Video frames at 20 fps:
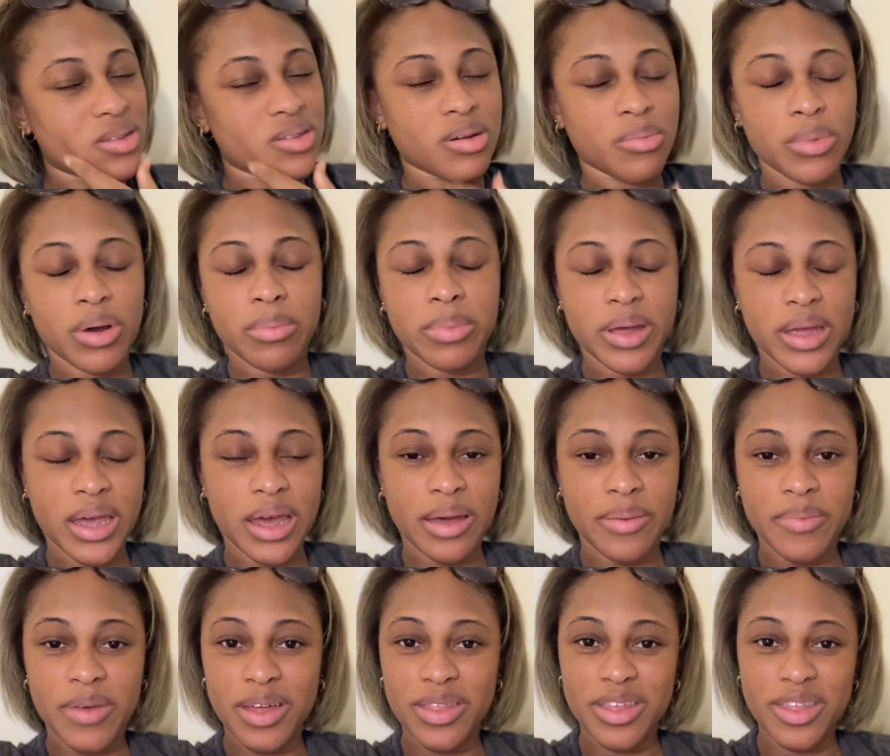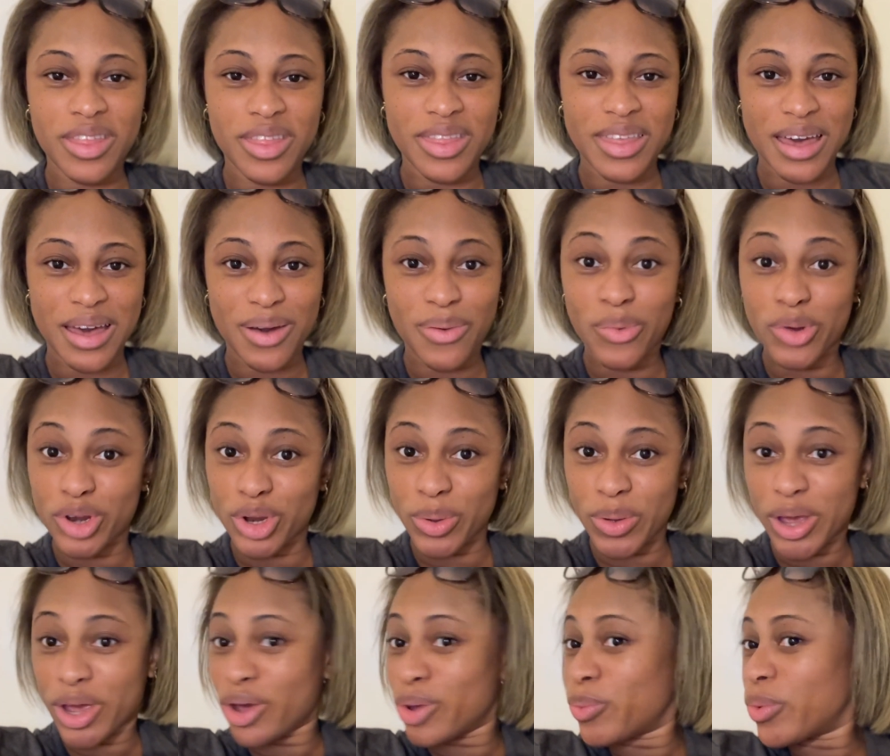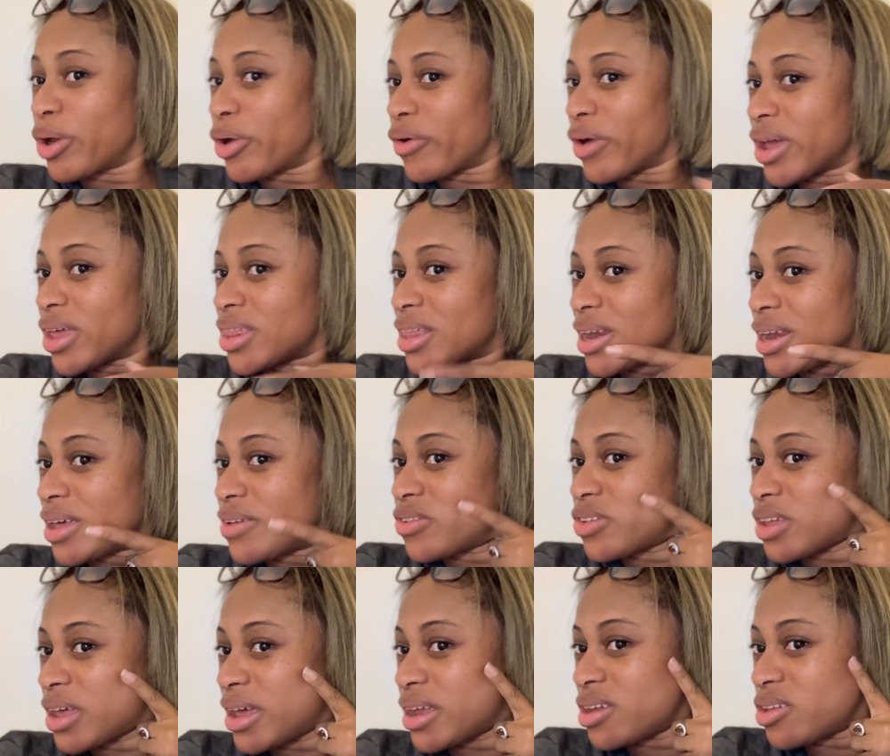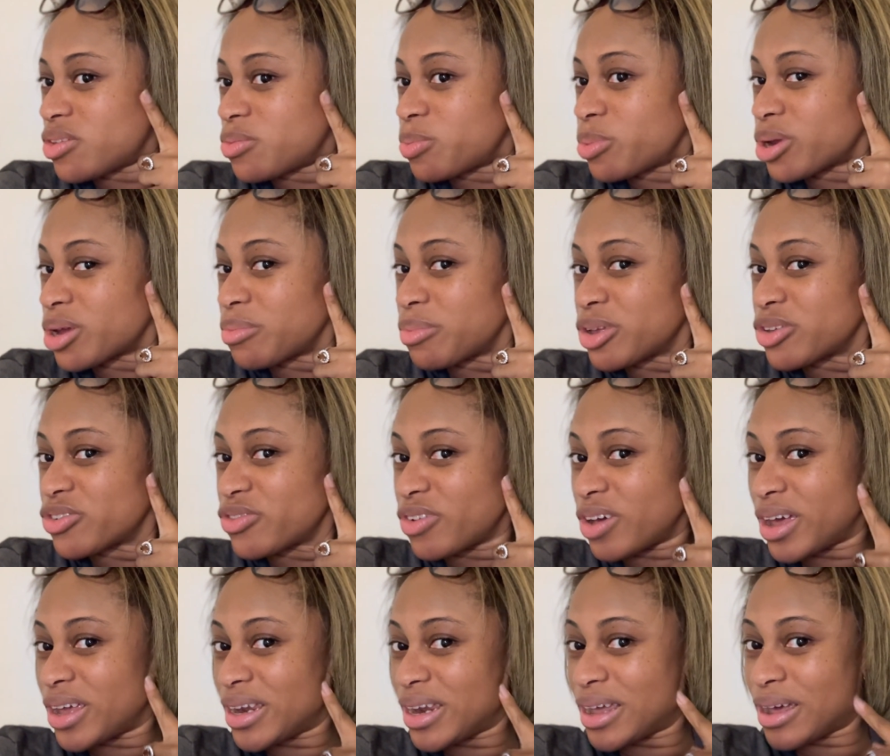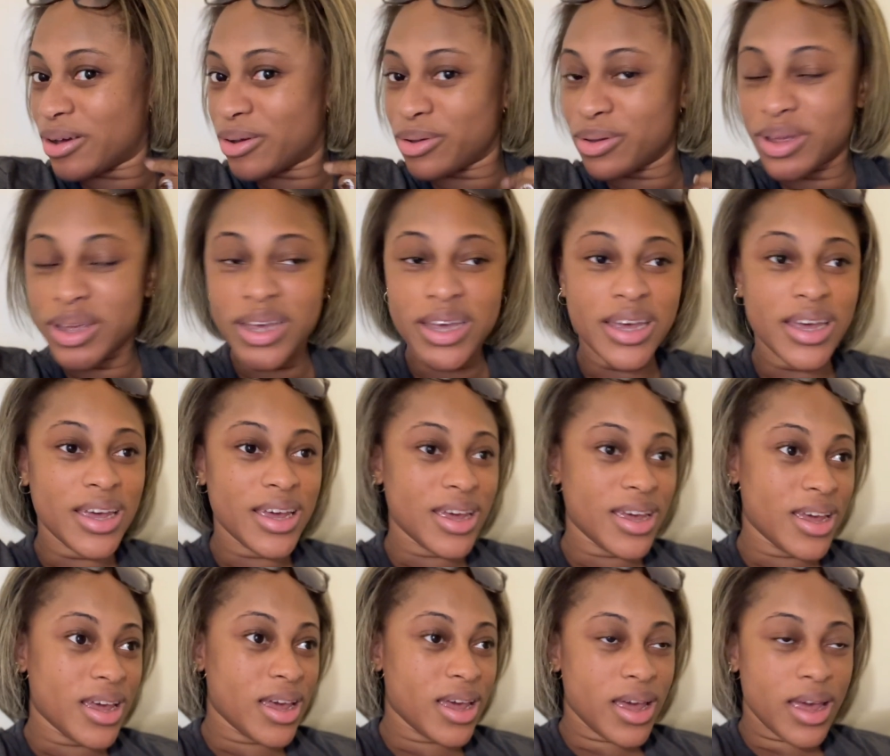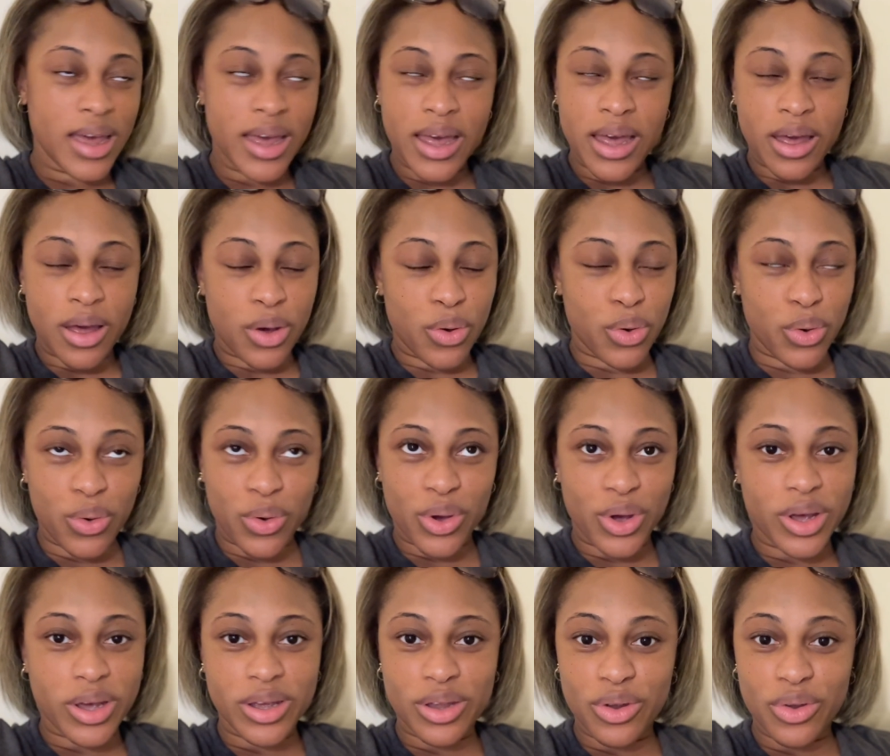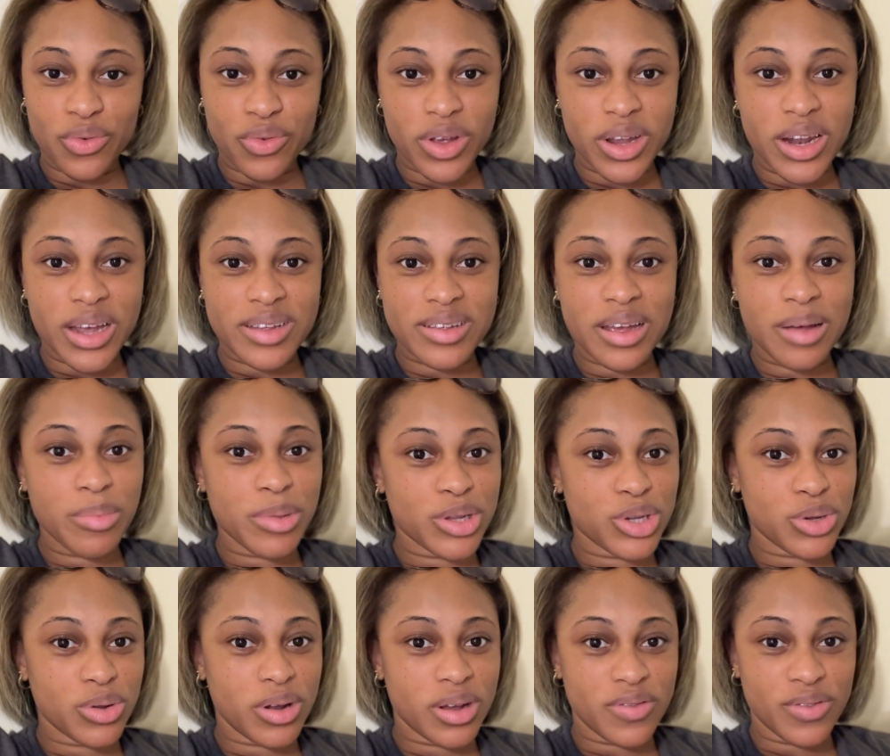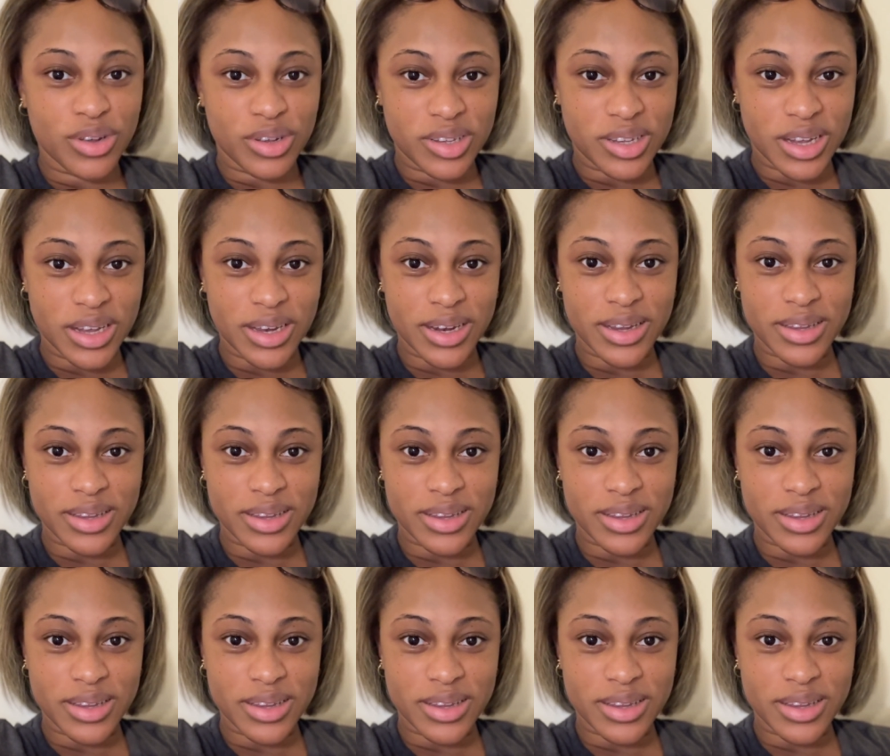somewhere. But yeah, other than that, we're doing good. We're great. The left side is pretty much fine now. Whew, you don't realize how much you love your skin